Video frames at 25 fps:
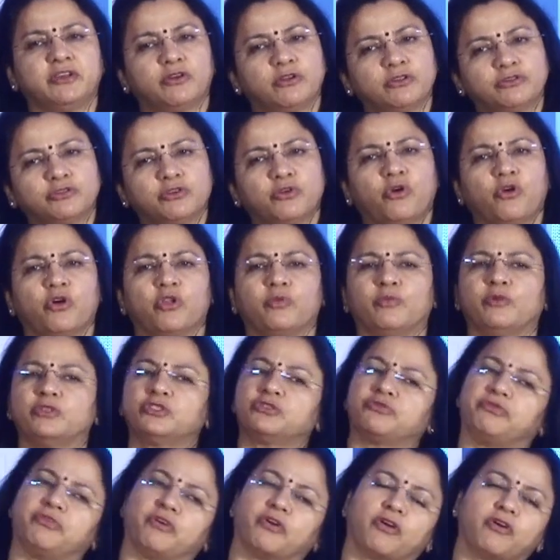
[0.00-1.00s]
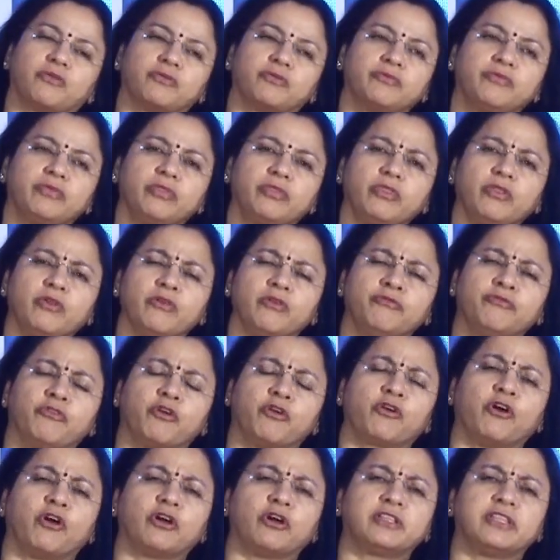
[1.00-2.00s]
also almost
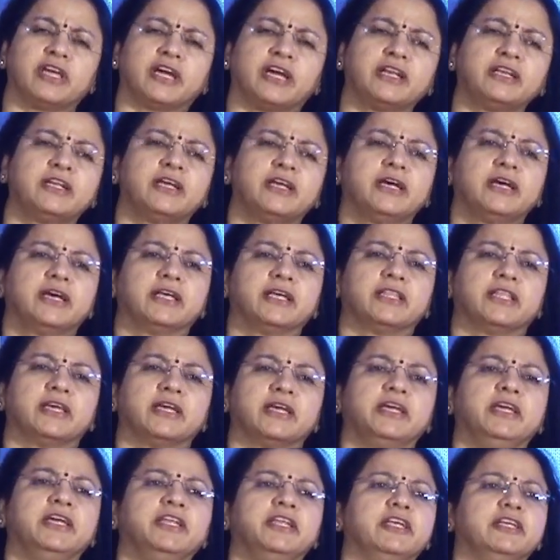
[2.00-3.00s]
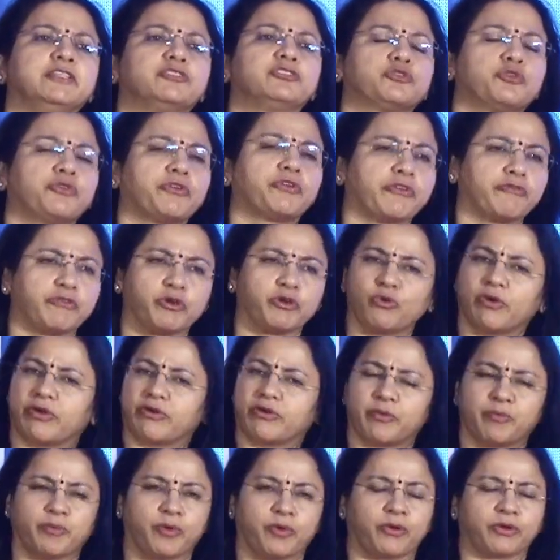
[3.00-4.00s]
forgot that he needs to review a
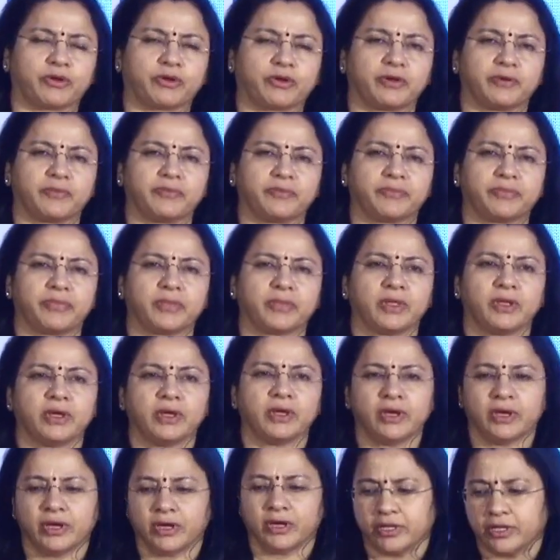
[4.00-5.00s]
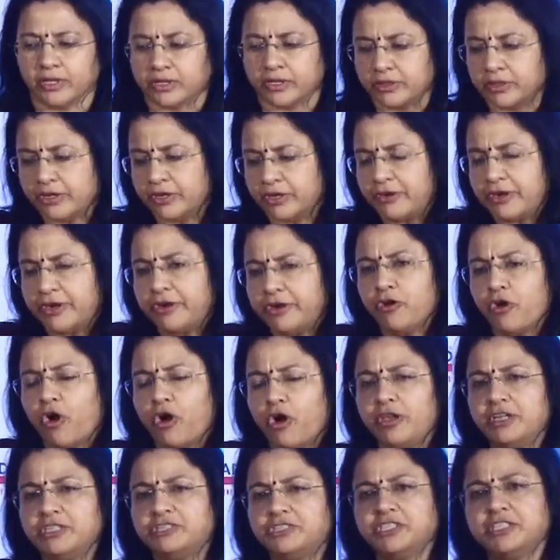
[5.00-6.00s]
report. The
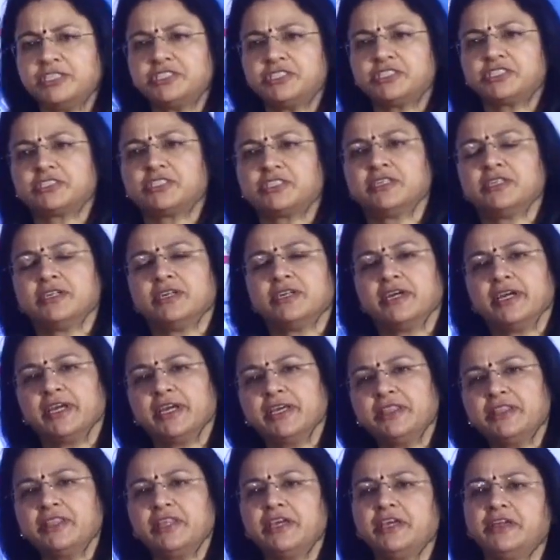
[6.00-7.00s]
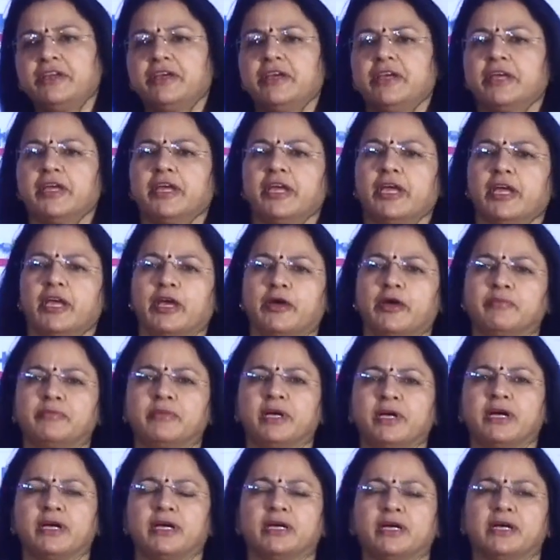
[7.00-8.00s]
radiologist in the
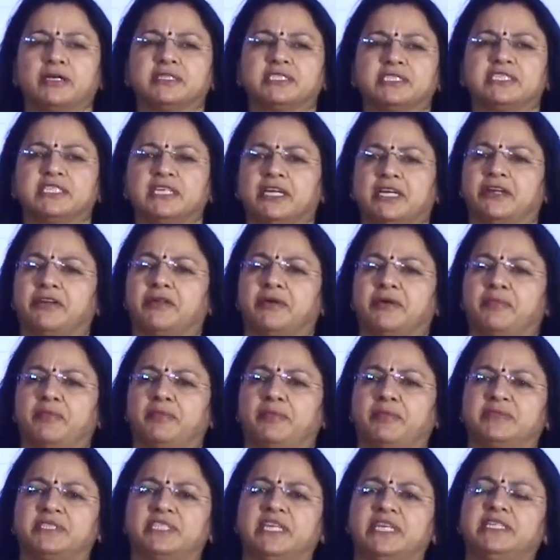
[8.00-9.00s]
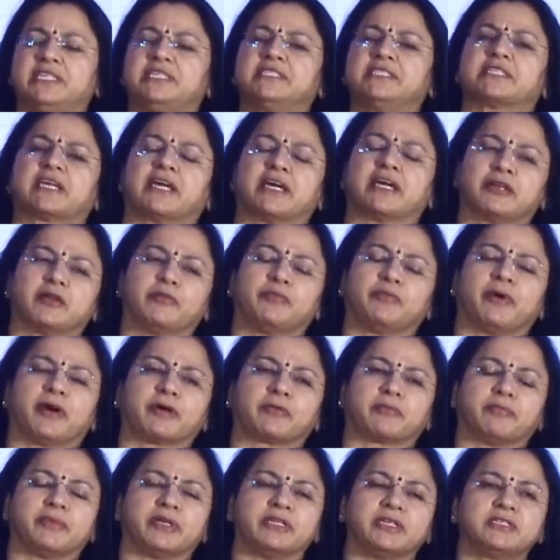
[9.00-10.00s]
CT scan
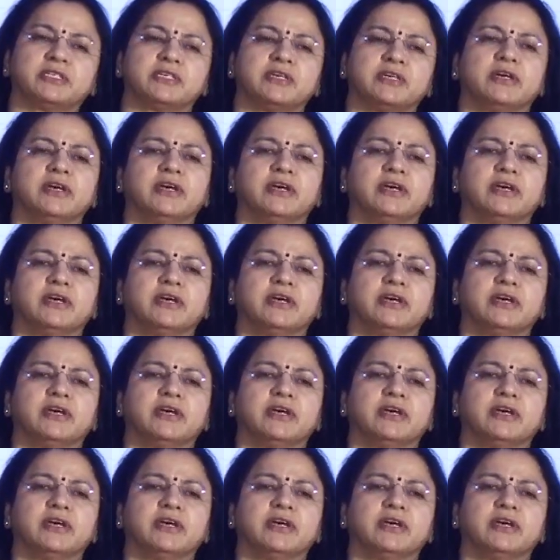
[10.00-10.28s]
department,